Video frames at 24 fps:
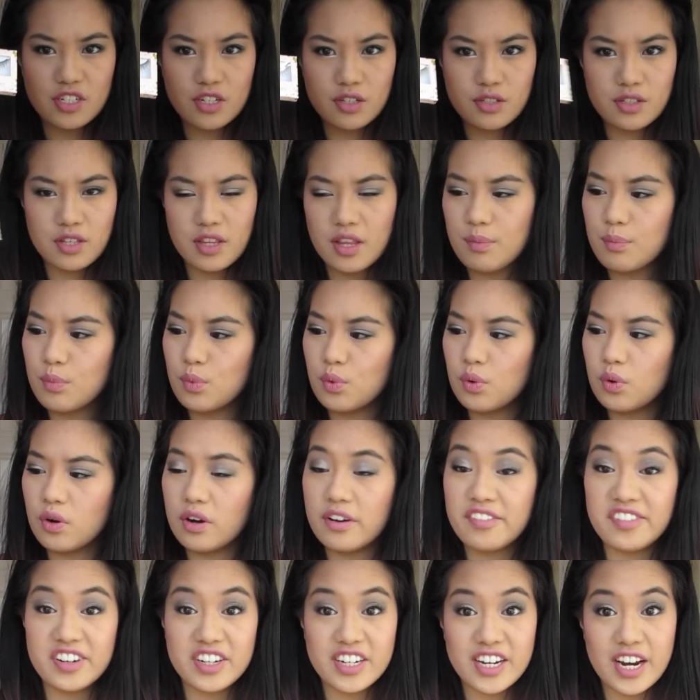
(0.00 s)
to, so they're more
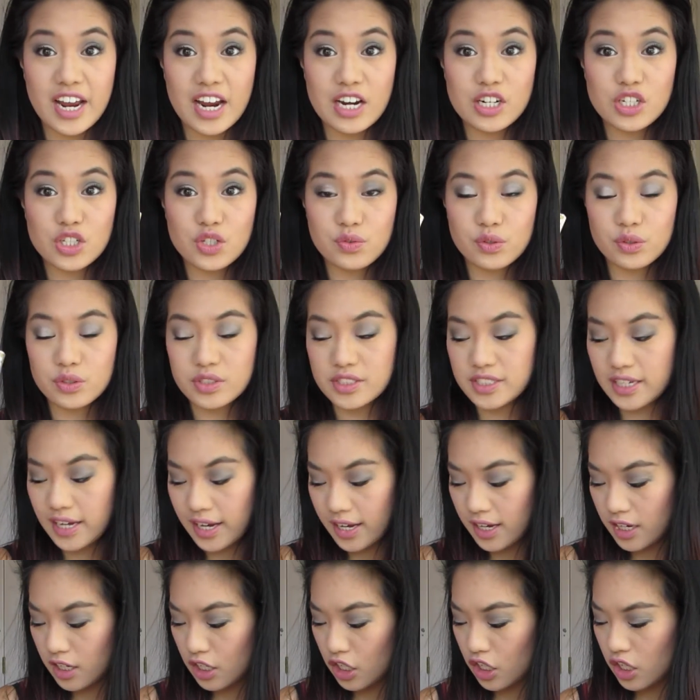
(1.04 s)
of a natural
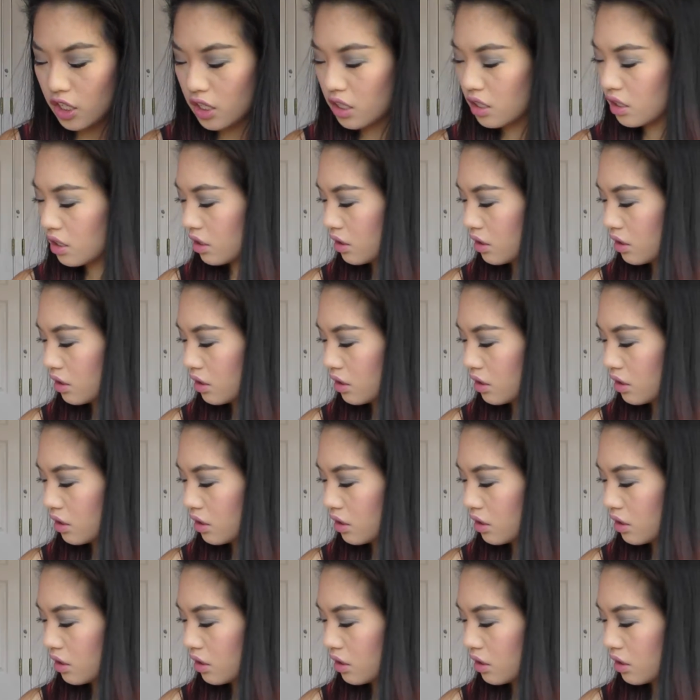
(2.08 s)
day look.